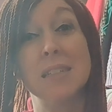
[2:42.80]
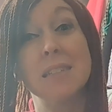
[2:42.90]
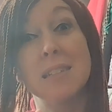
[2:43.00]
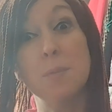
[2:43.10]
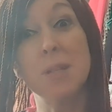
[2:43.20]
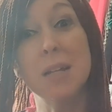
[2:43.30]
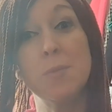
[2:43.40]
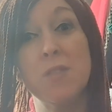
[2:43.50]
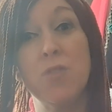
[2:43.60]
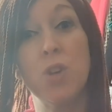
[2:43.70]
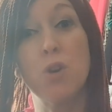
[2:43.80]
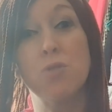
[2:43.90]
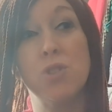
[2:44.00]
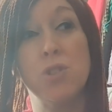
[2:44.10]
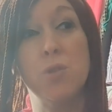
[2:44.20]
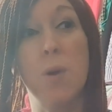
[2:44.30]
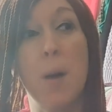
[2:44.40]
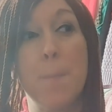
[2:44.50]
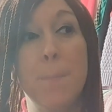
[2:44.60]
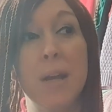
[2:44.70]
Sometimes if you go to
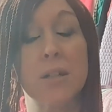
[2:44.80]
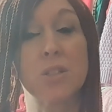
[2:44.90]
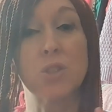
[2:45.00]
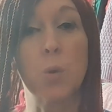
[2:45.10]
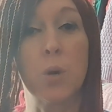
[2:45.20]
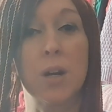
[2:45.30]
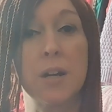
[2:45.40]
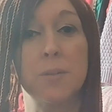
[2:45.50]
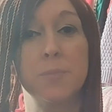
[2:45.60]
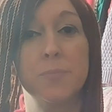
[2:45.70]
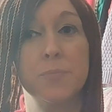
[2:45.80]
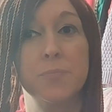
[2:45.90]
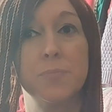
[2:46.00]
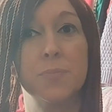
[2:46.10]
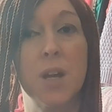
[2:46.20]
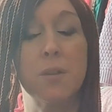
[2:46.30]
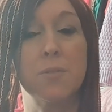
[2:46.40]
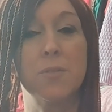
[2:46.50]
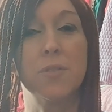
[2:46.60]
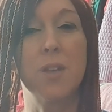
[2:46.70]
a bigger store,
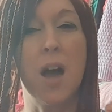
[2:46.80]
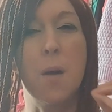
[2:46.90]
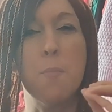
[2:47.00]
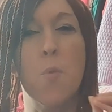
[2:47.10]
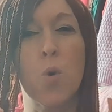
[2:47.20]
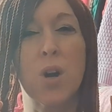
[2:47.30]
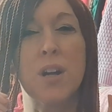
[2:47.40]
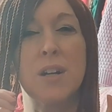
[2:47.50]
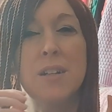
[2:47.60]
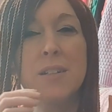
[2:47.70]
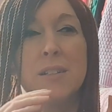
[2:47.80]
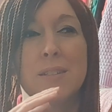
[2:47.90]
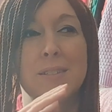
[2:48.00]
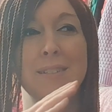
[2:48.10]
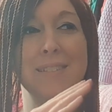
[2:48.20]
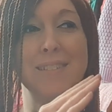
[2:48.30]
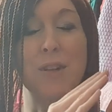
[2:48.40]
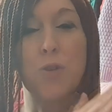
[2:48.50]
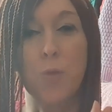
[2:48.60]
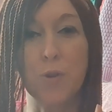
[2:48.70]
a more
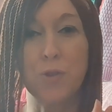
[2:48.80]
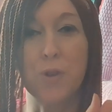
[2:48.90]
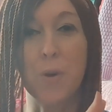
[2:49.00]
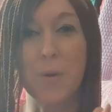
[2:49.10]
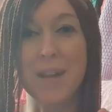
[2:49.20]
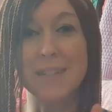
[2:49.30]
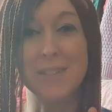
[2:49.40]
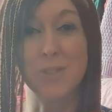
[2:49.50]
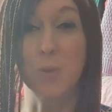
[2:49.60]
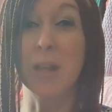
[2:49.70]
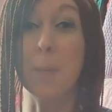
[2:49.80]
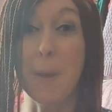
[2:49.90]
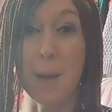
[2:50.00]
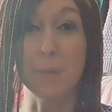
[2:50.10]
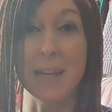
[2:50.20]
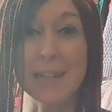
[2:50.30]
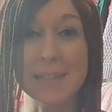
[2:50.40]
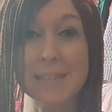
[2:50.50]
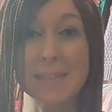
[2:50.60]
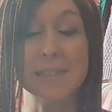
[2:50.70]
grocery oriented store like Publix,
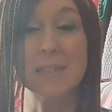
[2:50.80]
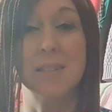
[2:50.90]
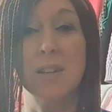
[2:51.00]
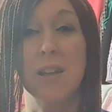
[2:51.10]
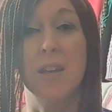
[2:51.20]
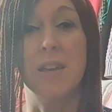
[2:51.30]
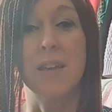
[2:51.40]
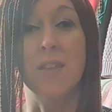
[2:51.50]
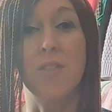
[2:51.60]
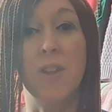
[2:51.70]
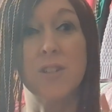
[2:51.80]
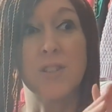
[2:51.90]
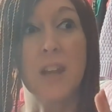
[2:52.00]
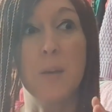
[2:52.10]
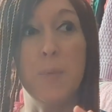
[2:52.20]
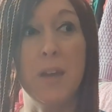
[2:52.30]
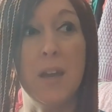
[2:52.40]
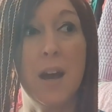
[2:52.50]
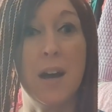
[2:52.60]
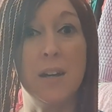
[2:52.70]
there's going to
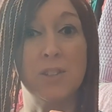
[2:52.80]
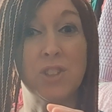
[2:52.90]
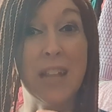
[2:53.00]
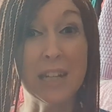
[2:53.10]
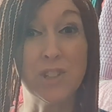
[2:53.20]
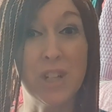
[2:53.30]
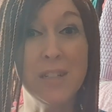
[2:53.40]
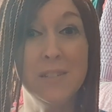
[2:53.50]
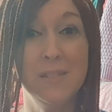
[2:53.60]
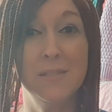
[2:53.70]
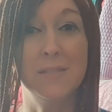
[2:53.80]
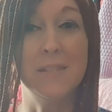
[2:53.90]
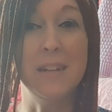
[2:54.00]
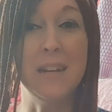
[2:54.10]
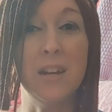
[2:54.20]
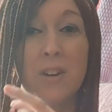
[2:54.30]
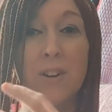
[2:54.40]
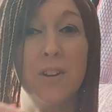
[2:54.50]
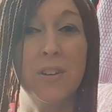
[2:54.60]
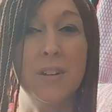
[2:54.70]
be a section
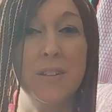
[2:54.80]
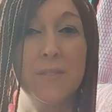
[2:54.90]
near,